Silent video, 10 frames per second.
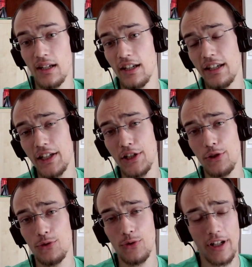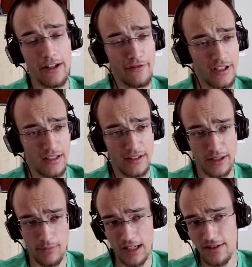Here you do have an
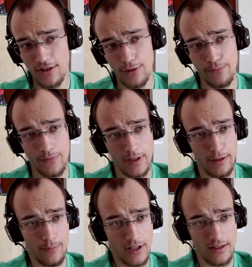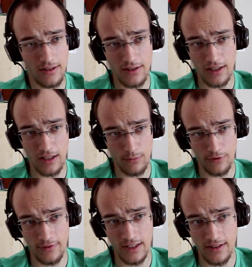intermezzo, a pretty tricky
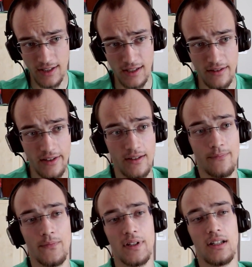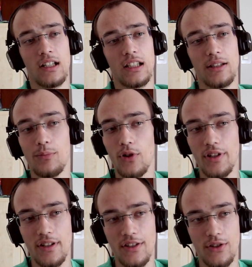move, d6. The
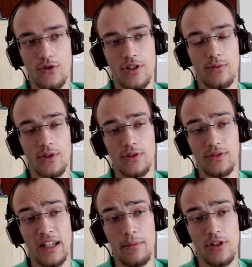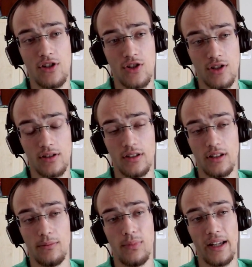point is you just want to damage
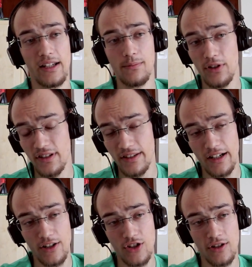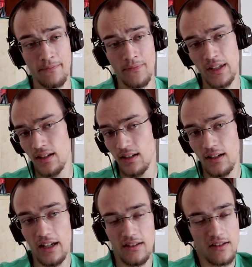black's pawn structure,
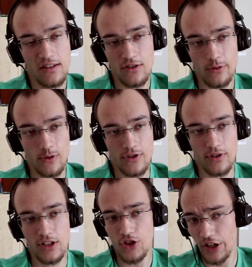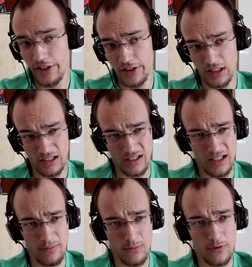and this is also in general
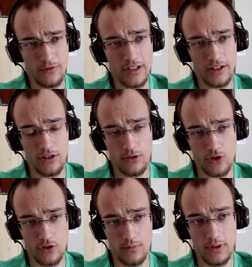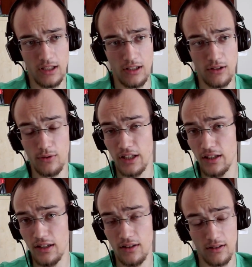a move that you should be
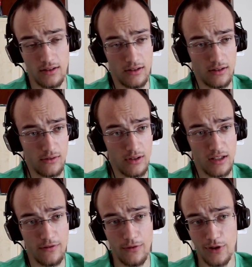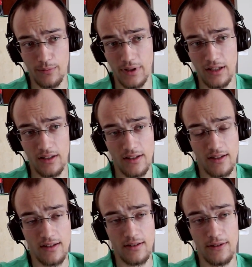looking for,
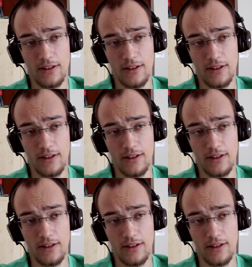because